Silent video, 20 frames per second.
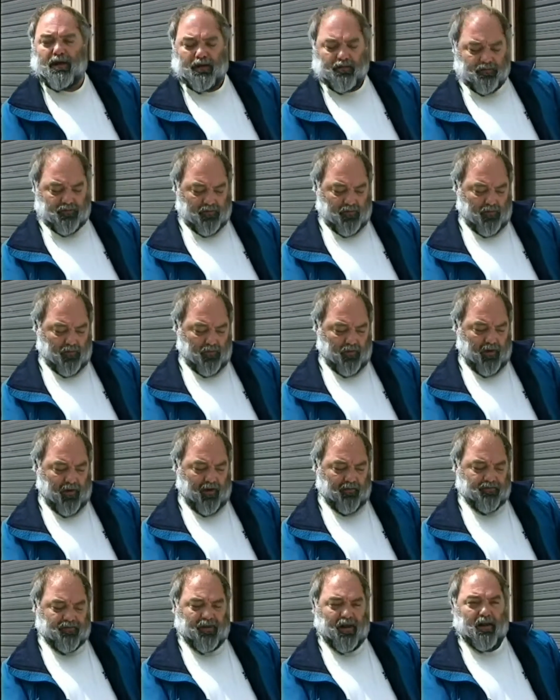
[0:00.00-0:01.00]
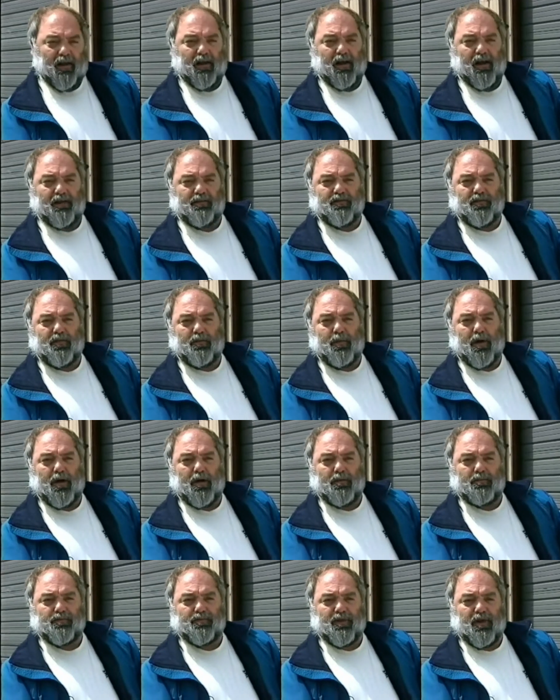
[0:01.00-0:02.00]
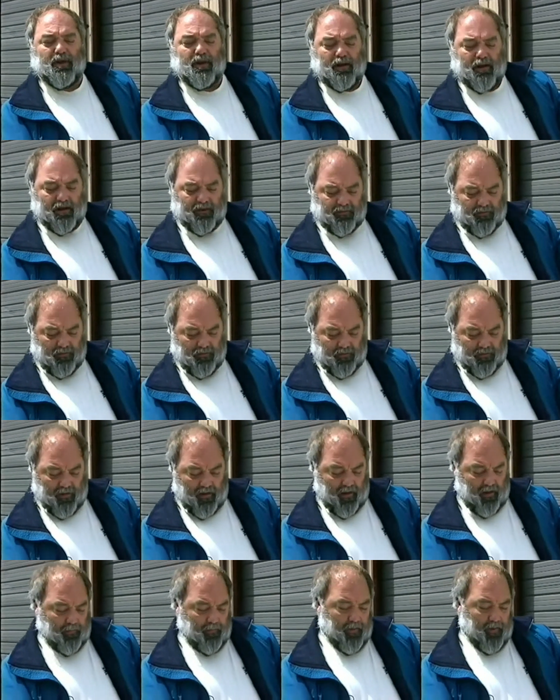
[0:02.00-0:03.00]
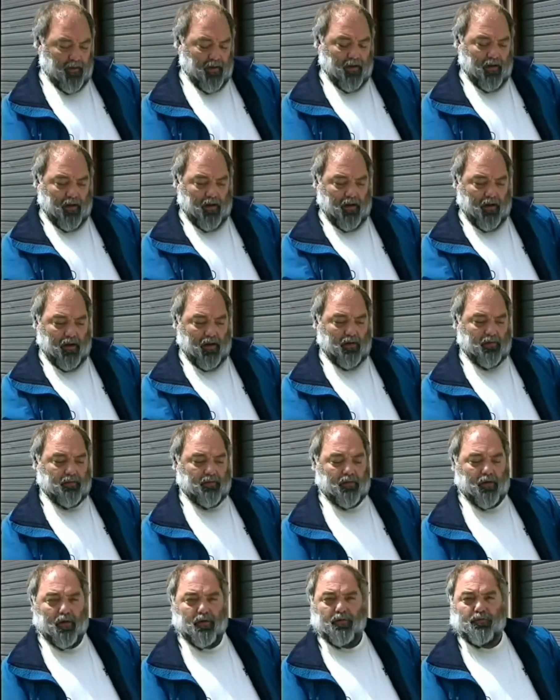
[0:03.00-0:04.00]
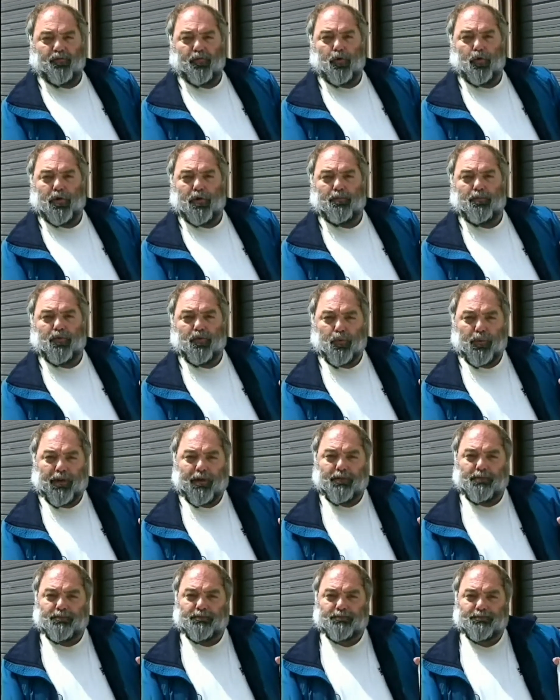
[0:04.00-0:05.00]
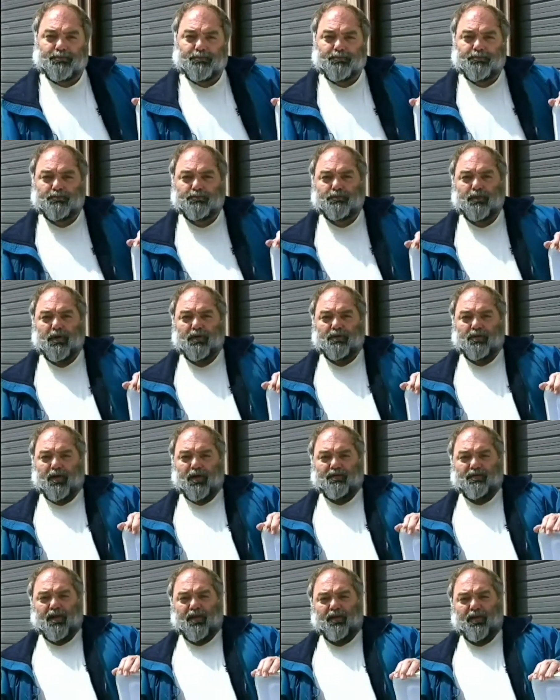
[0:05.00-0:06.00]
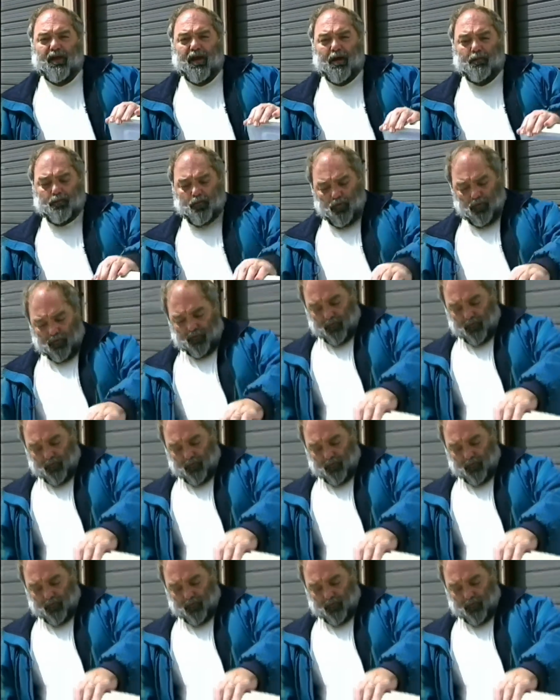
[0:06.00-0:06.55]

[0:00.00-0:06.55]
And so you have solid ice on the bottom, solid ice on top, and all the food in between. So that's how the camp